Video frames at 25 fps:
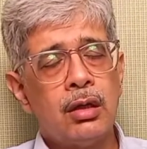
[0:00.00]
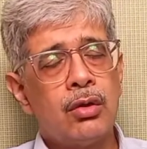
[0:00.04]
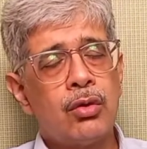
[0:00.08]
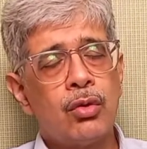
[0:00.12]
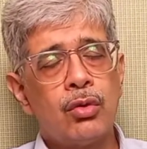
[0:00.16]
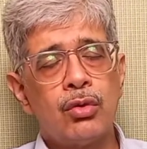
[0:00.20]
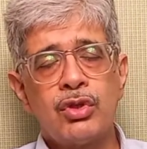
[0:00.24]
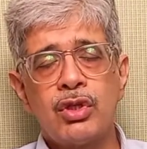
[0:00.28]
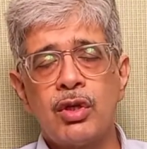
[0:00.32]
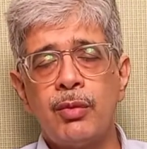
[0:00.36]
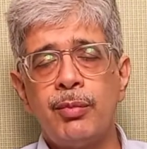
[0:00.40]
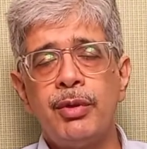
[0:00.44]

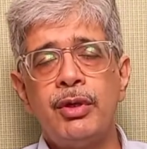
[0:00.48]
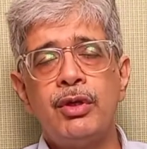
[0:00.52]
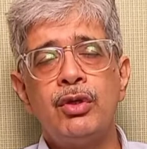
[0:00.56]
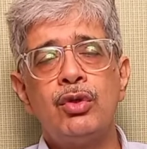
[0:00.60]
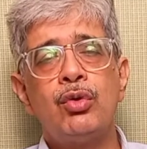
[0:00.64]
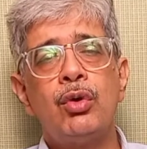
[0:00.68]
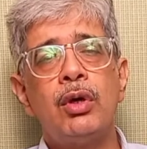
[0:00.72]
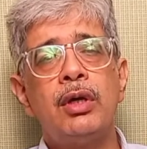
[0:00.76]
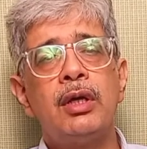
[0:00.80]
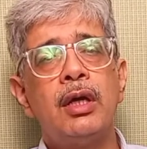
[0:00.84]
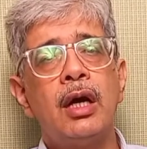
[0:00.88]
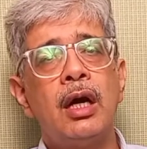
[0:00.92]
grows up
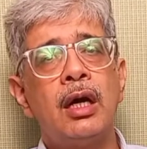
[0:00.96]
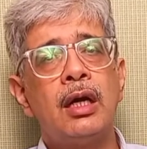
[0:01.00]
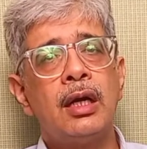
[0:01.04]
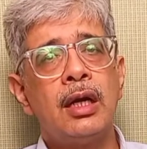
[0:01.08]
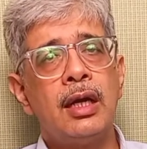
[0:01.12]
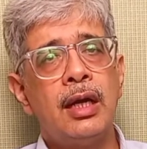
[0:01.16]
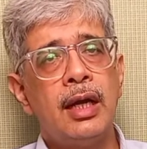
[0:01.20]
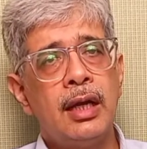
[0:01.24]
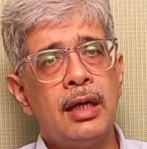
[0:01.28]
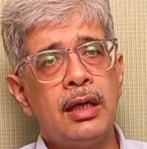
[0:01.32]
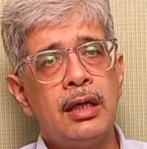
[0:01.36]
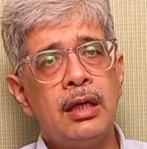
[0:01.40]
into a young
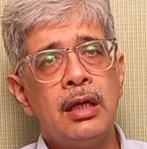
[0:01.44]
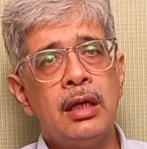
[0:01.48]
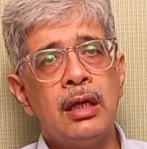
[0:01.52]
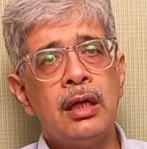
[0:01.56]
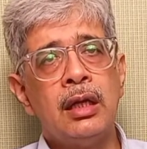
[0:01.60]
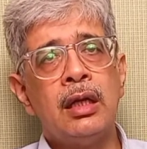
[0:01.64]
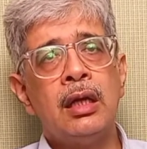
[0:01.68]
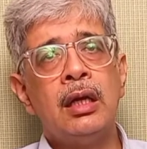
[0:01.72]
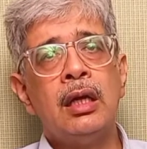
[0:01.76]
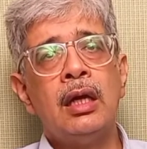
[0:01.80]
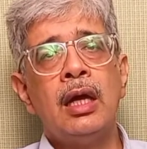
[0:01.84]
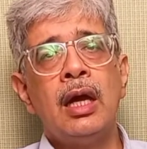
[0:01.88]
lady